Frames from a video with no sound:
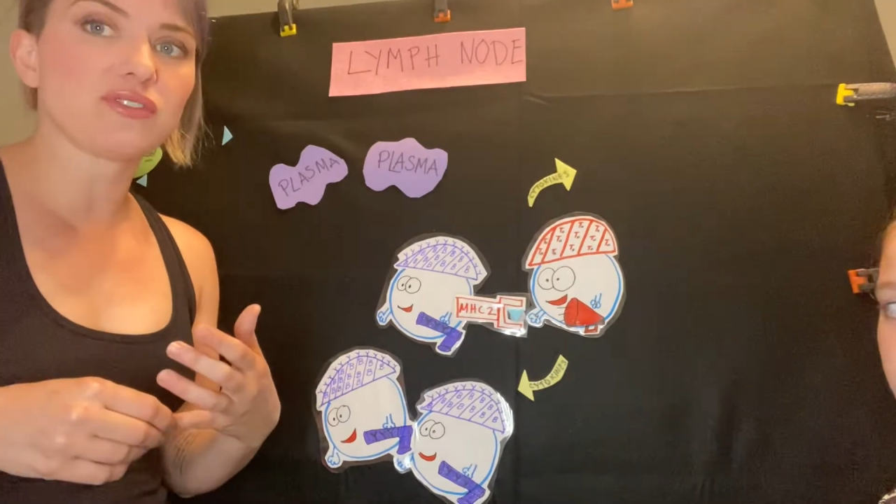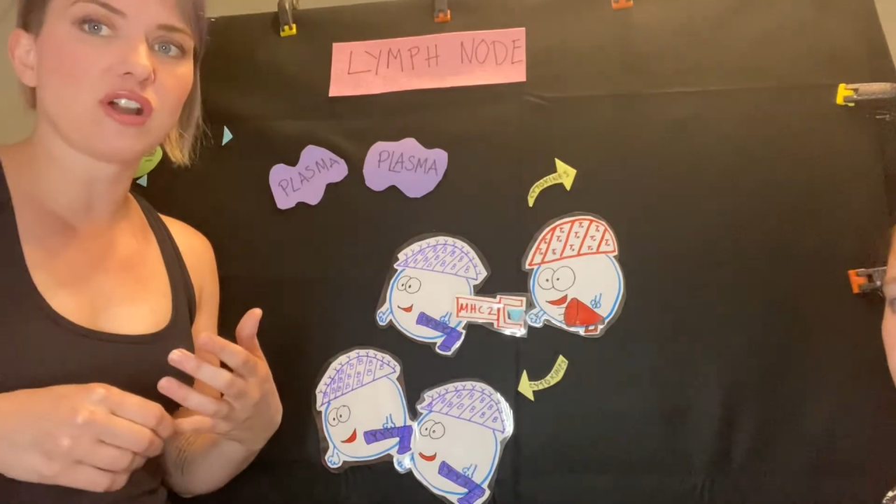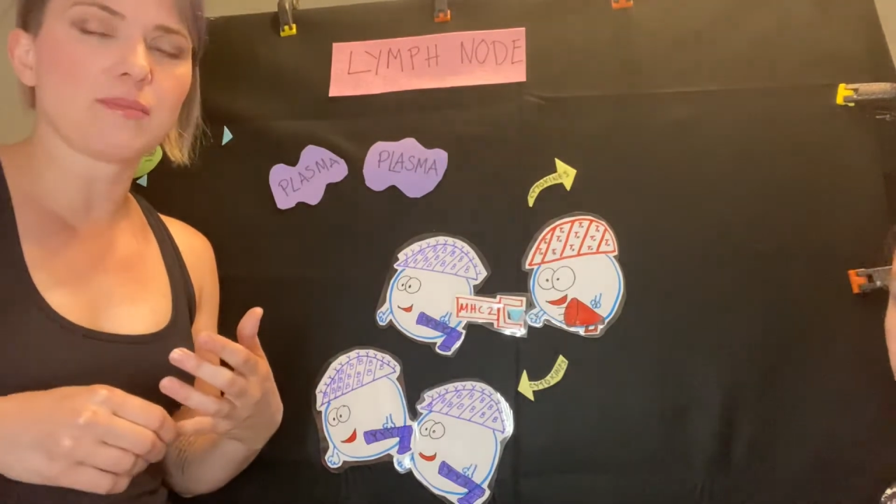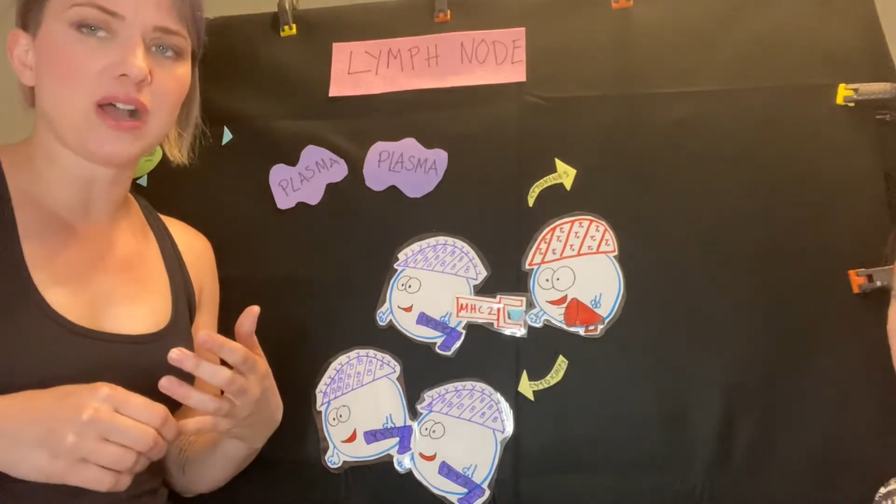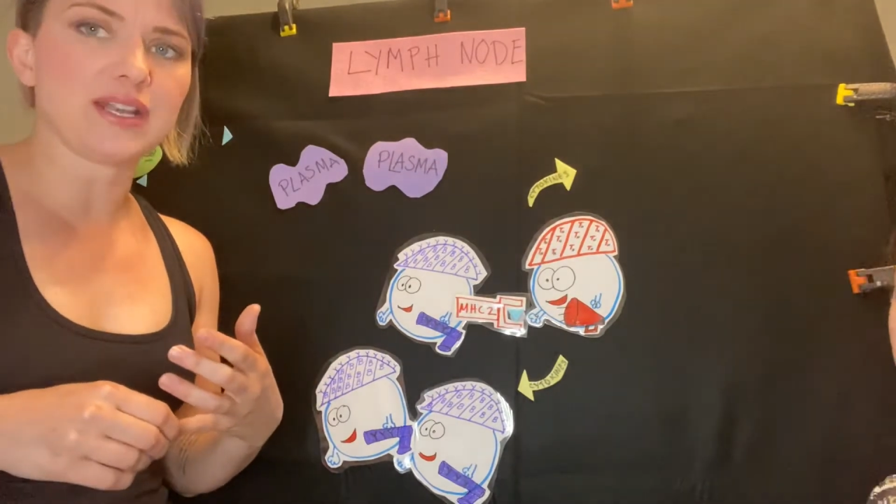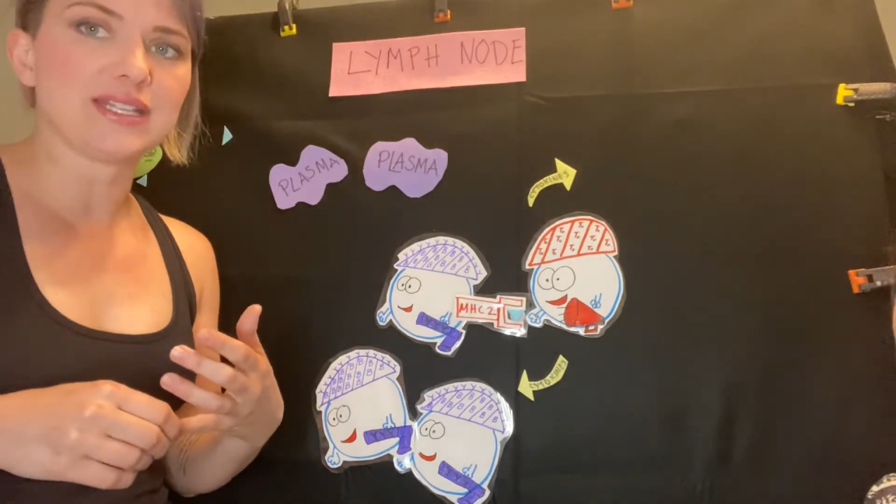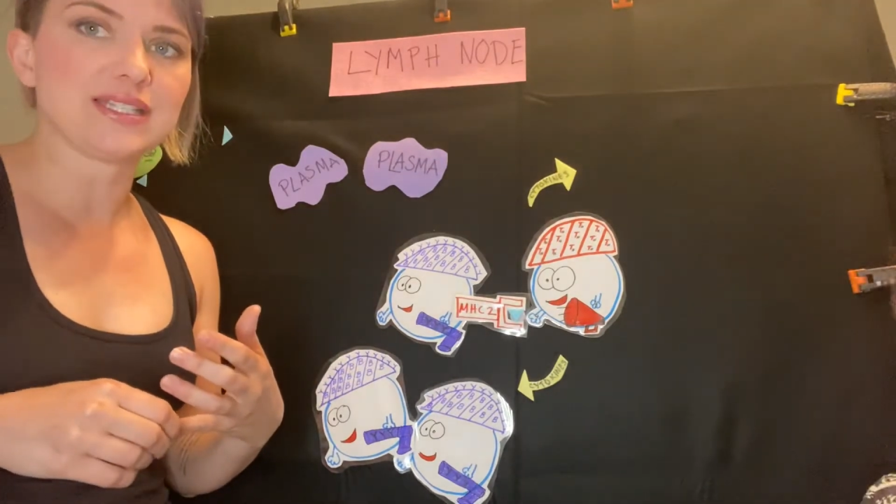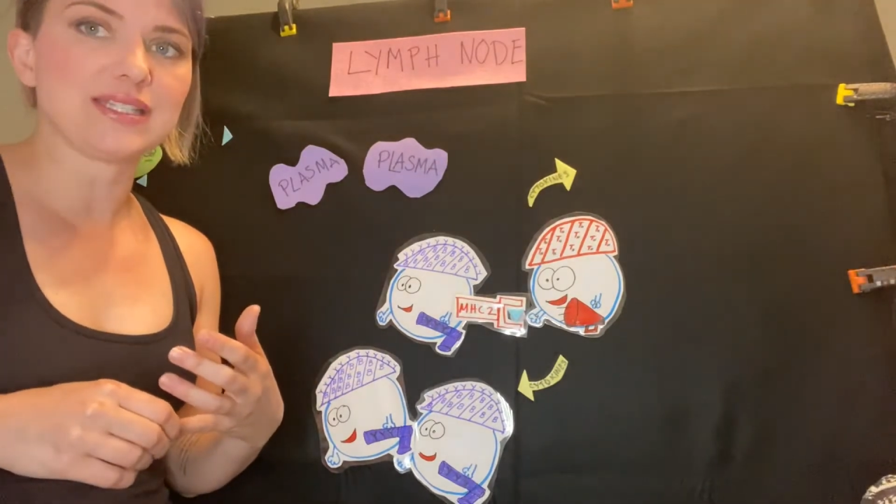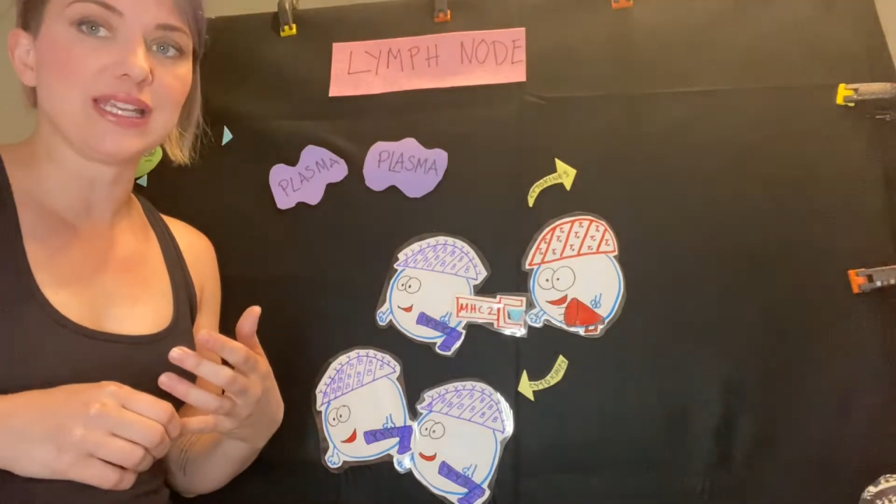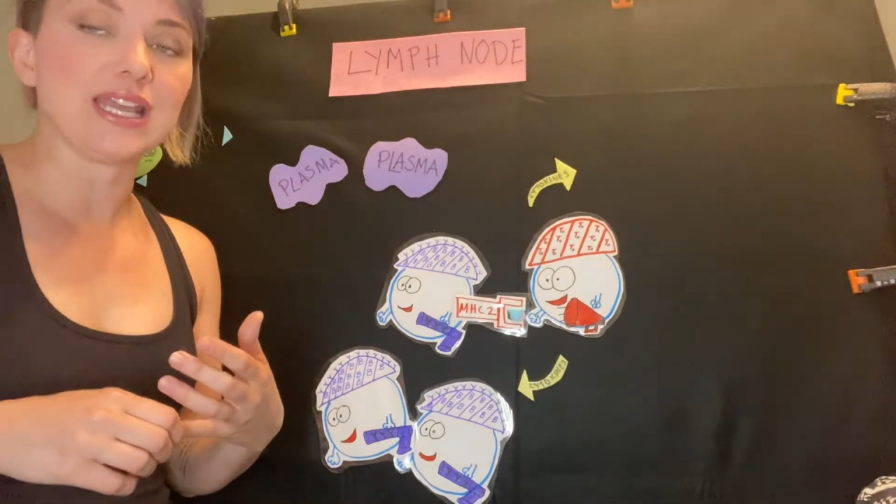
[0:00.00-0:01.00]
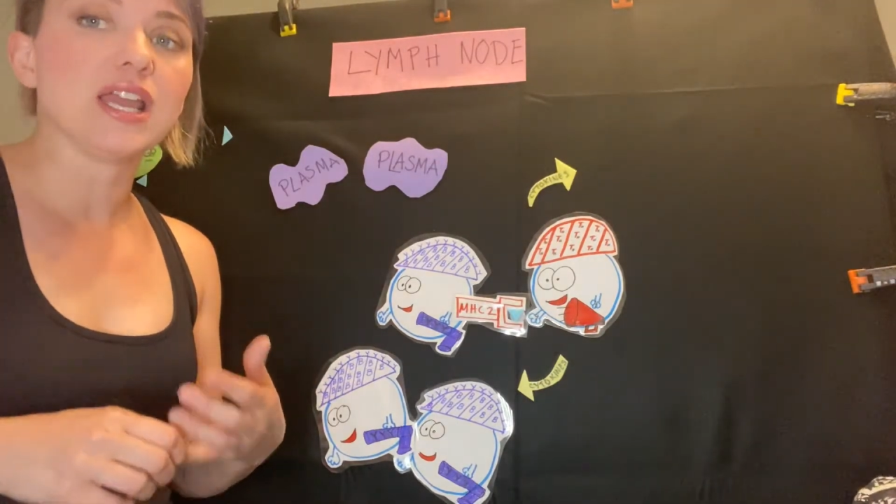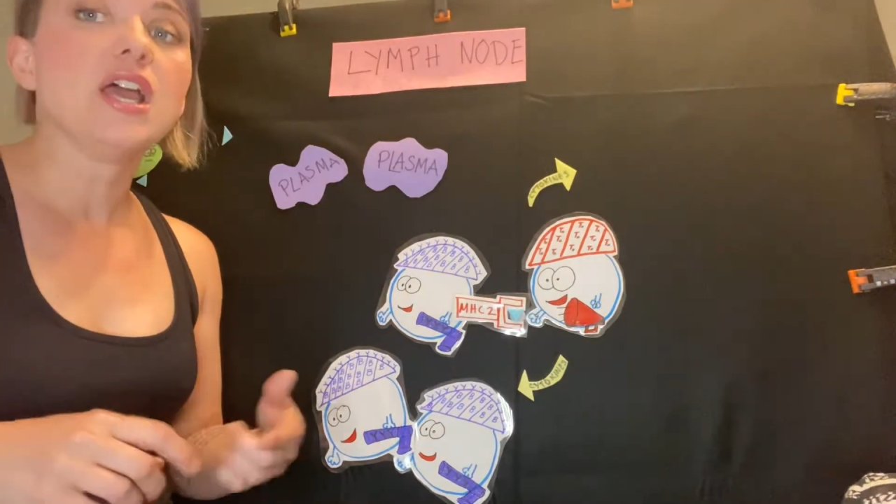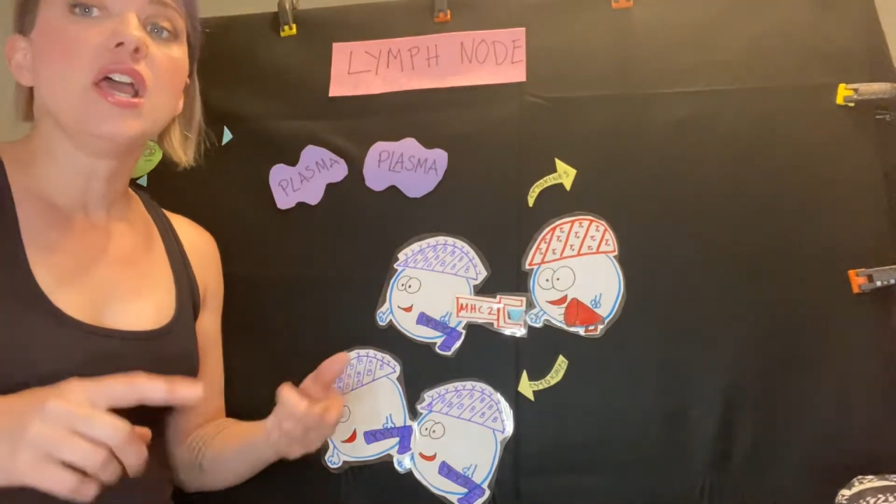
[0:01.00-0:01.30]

for our body to see.